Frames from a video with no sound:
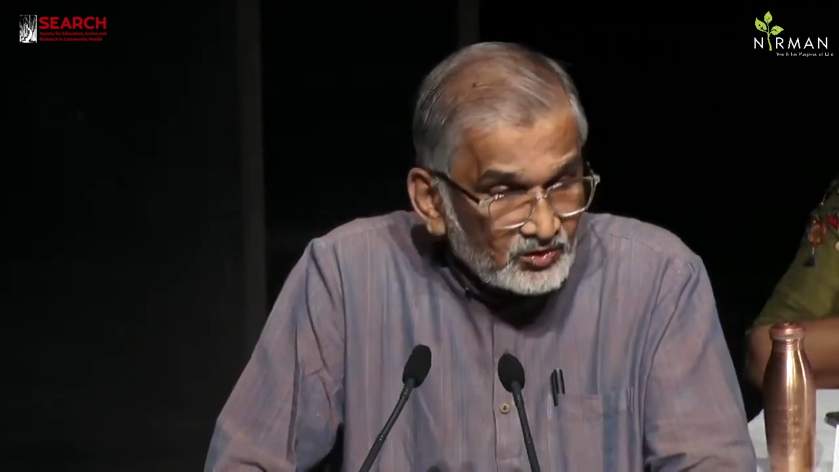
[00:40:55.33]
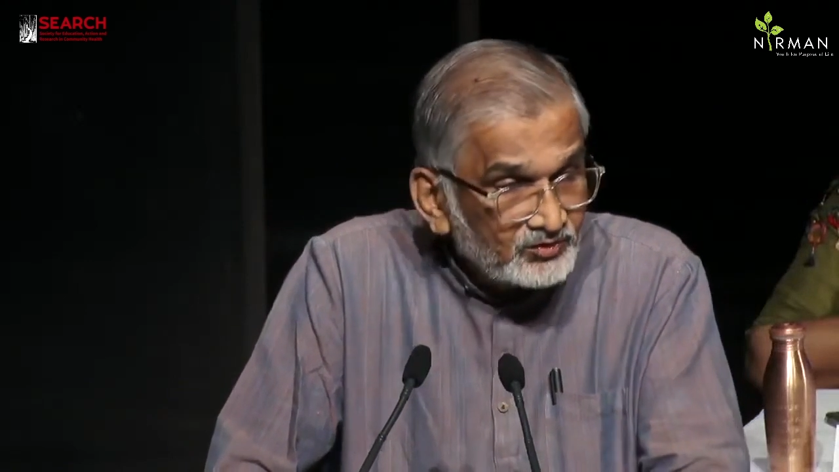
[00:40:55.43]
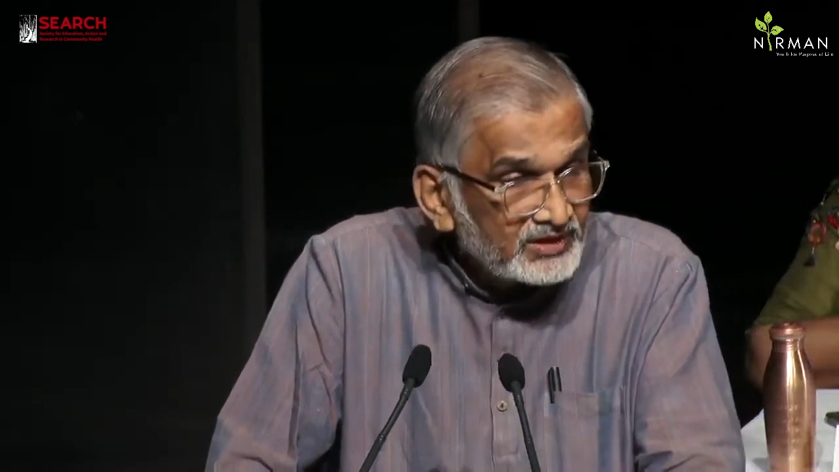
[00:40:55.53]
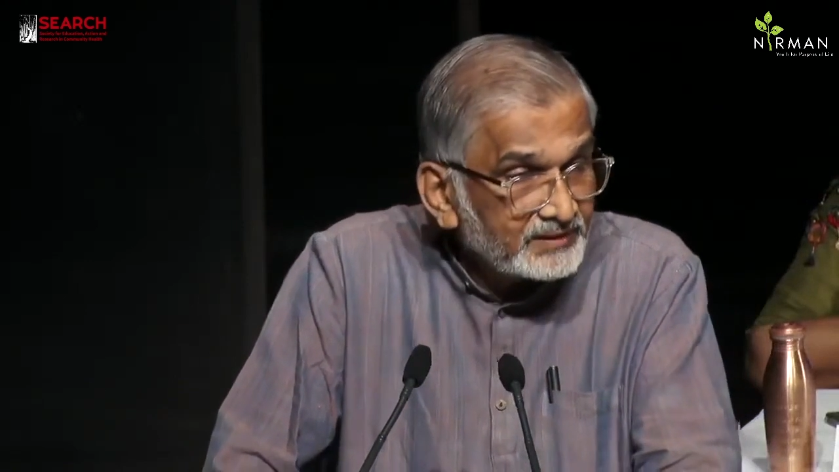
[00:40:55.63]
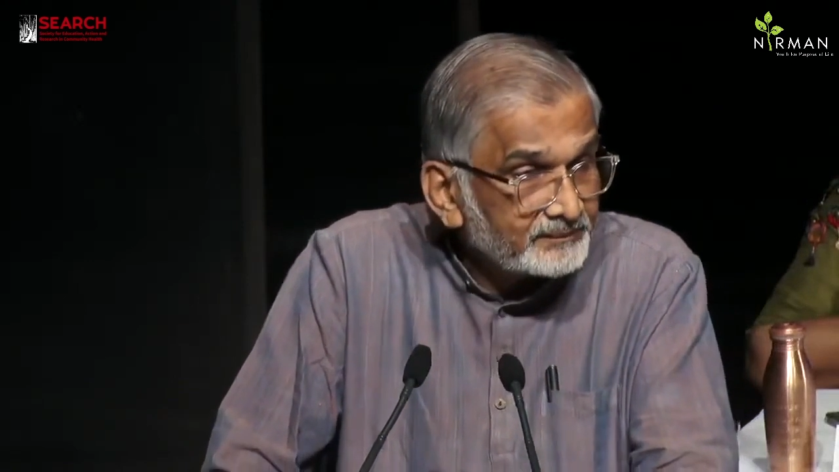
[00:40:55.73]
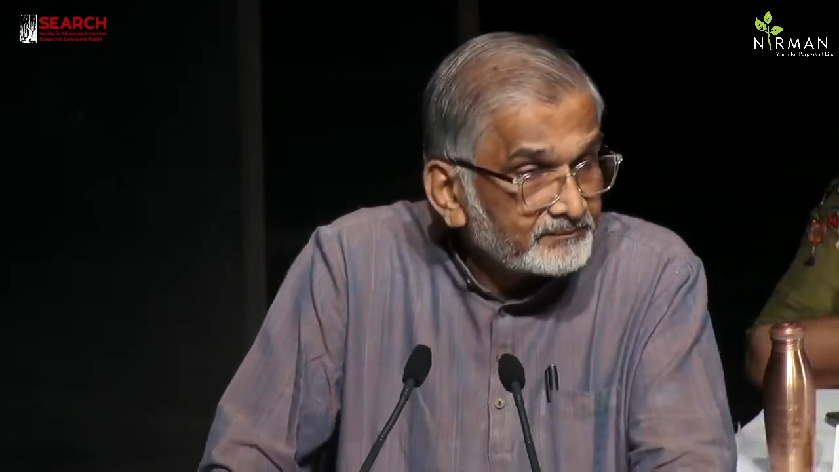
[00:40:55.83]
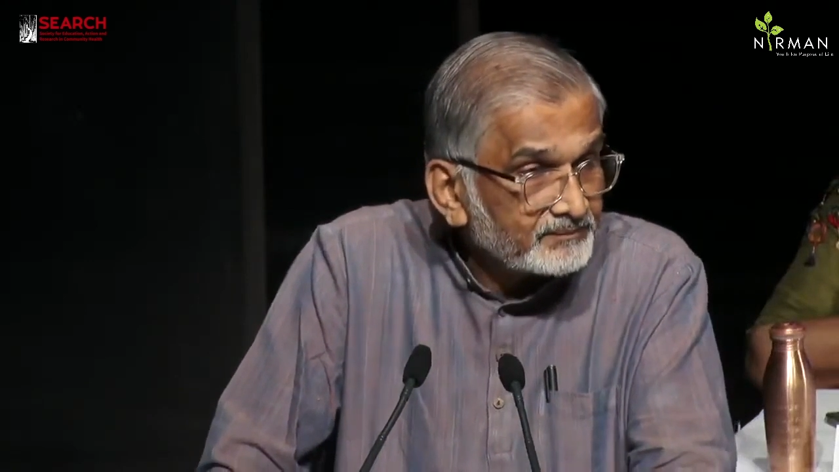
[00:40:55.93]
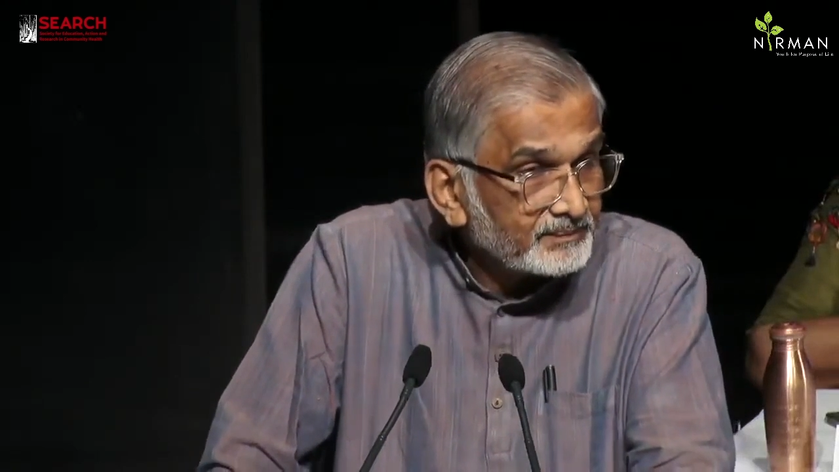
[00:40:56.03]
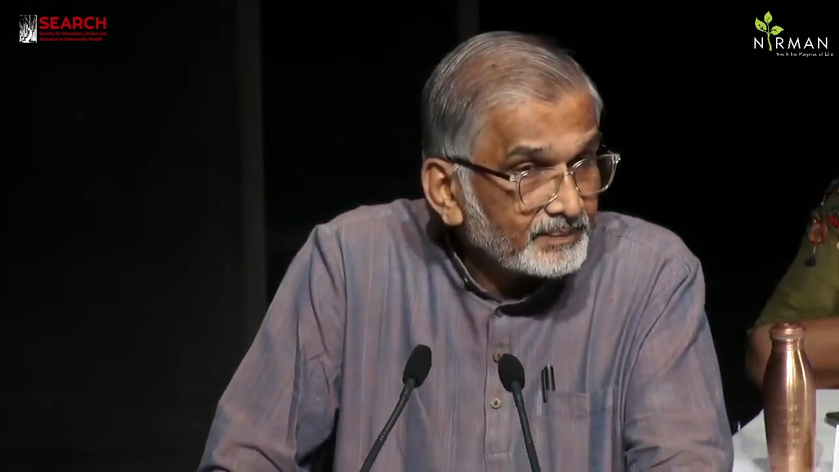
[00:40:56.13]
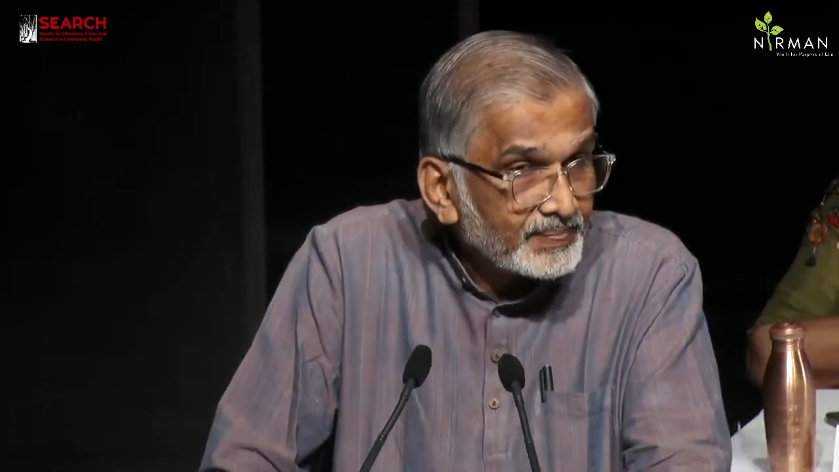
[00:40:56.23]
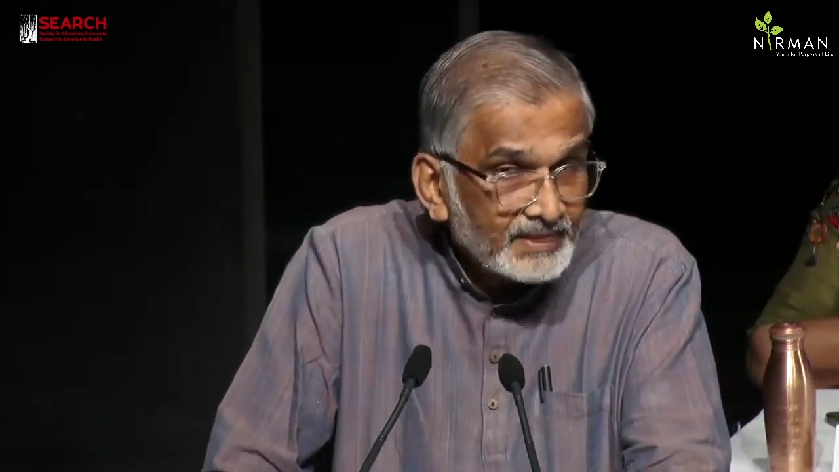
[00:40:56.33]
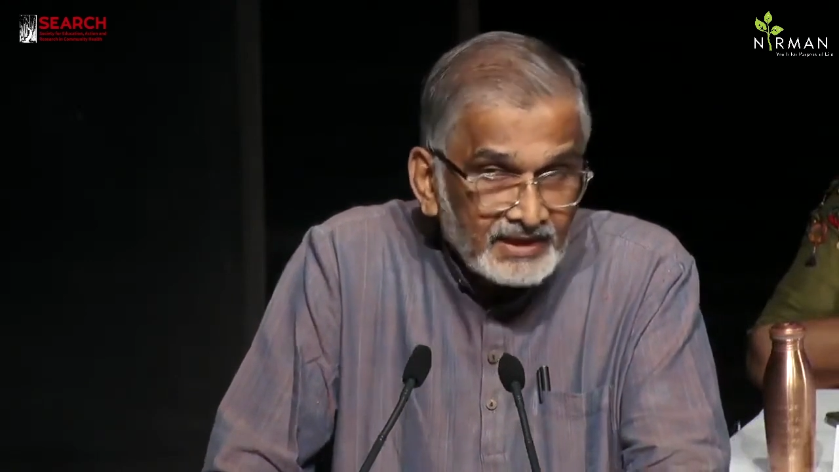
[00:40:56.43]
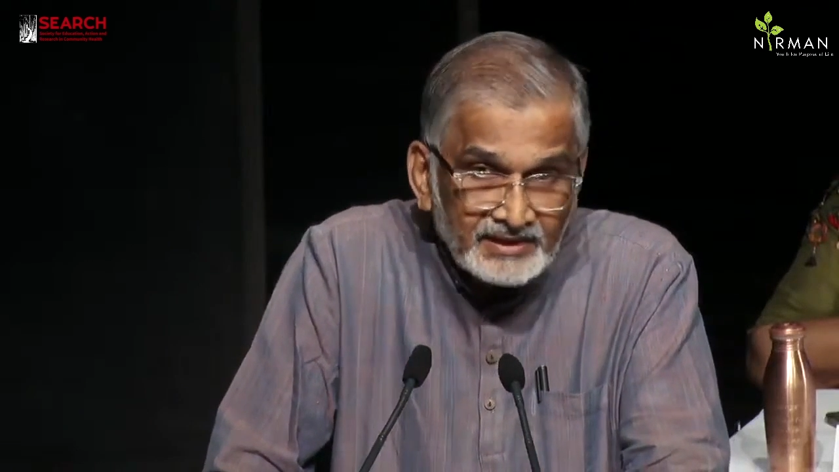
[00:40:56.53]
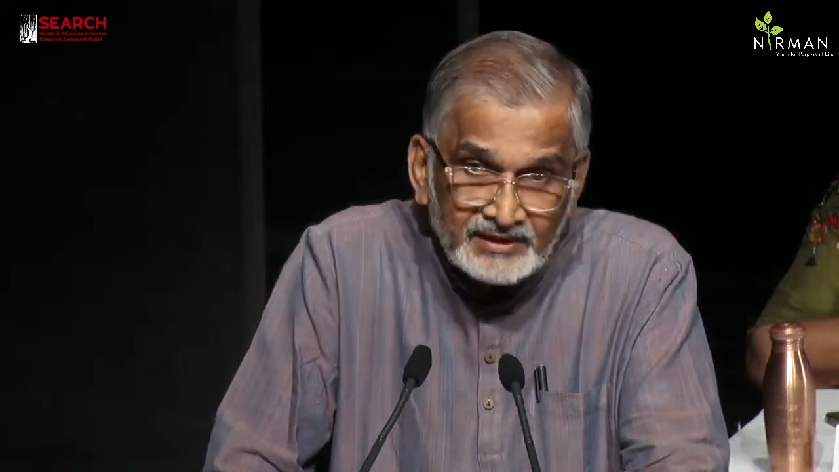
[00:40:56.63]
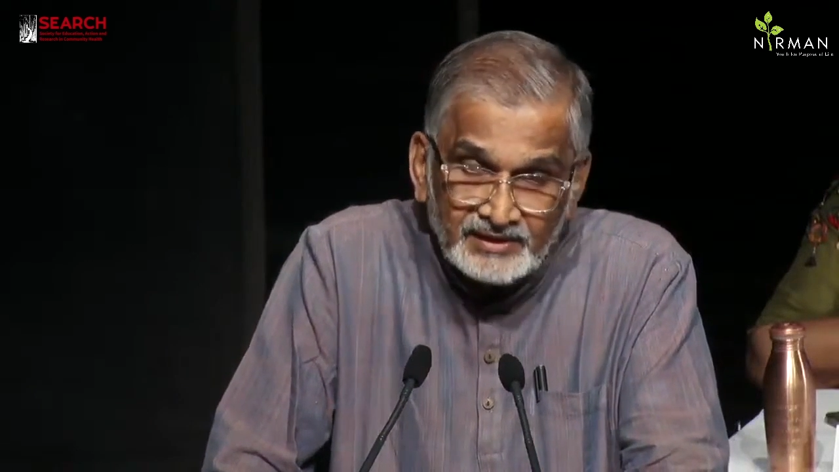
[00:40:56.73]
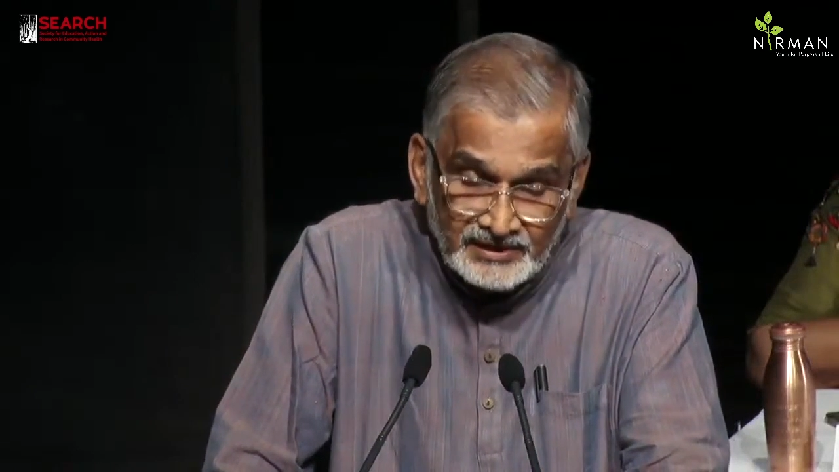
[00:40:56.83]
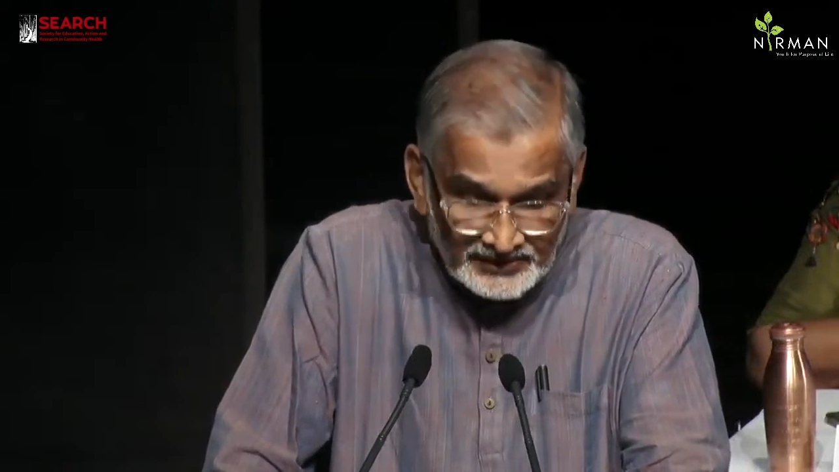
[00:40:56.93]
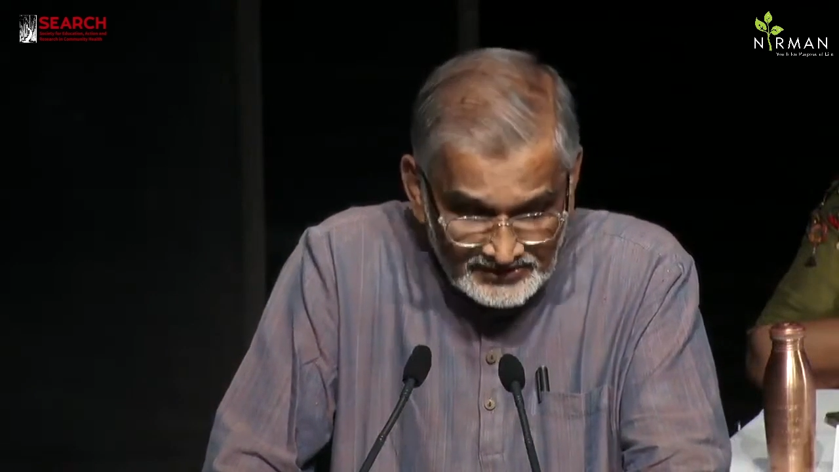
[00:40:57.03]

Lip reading: over. It